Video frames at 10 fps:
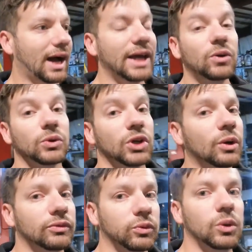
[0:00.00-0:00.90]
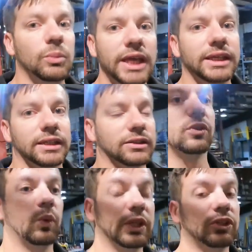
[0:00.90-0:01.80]
I don't know if we'll make it
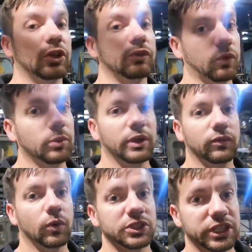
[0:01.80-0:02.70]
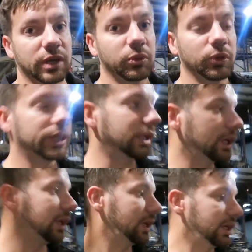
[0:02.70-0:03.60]
at the winter 4x4
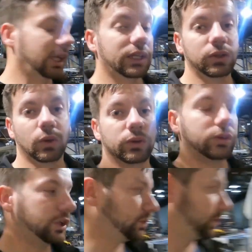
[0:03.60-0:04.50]
Jamboree in Northern